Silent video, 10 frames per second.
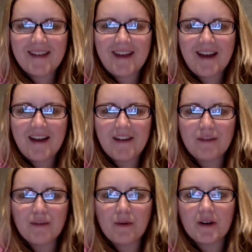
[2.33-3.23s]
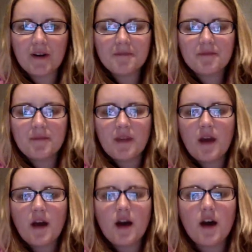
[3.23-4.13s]
Hi everyone.
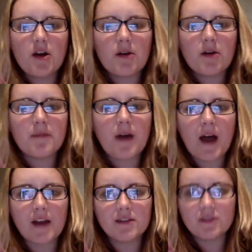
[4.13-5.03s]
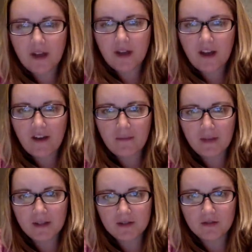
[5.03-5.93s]
I don't have
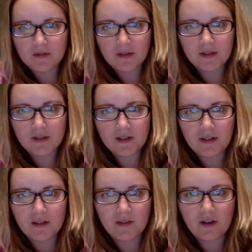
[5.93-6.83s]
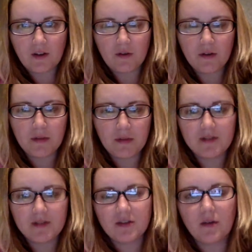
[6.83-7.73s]
my student in the video with me,
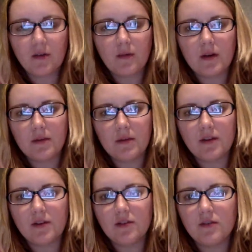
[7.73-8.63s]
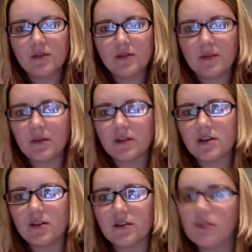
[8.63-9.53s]
so what I'm going to do is I'm going to
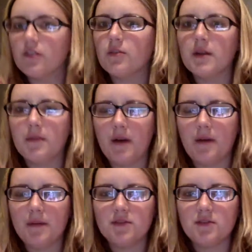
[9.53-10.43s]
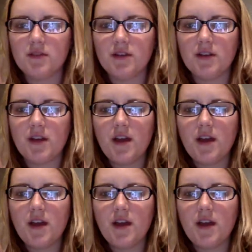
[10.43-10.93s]
tell you a little bit about my student,